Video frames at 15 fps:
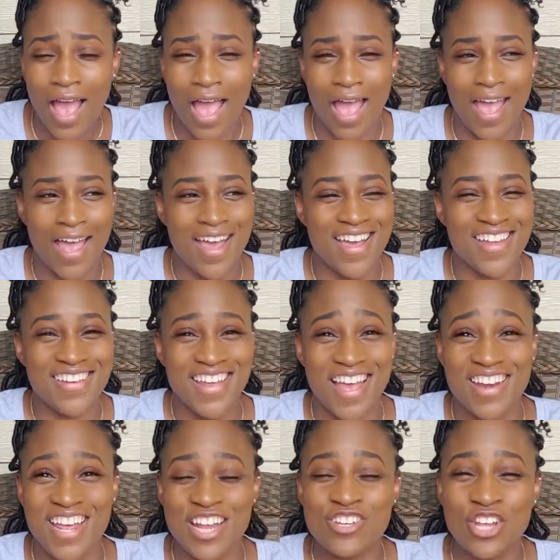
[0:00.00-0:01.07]
and an
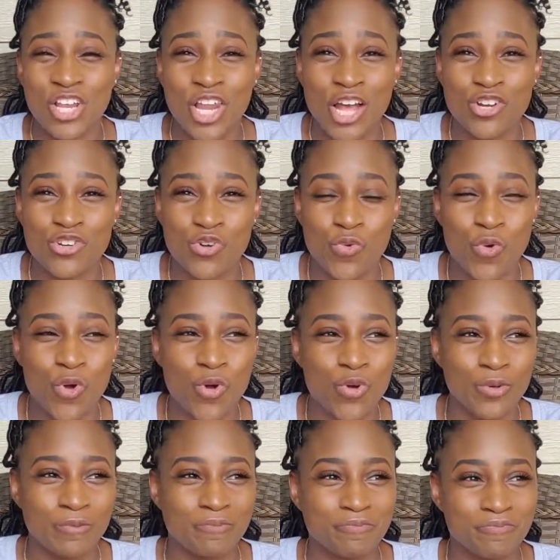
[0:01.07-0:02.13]
intellectual